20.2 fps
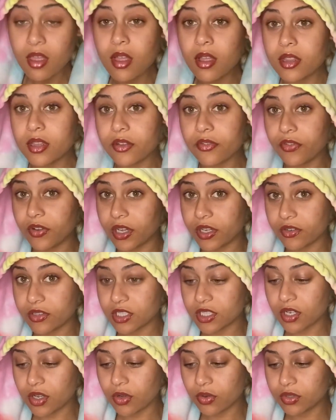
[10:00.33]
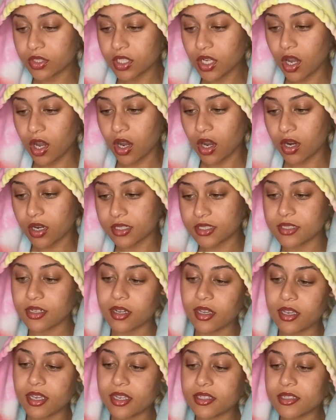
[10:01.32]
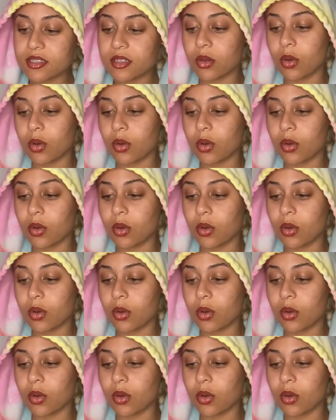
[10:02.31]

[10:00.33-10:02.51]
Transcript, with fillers: The fragrance notes are sun-kissed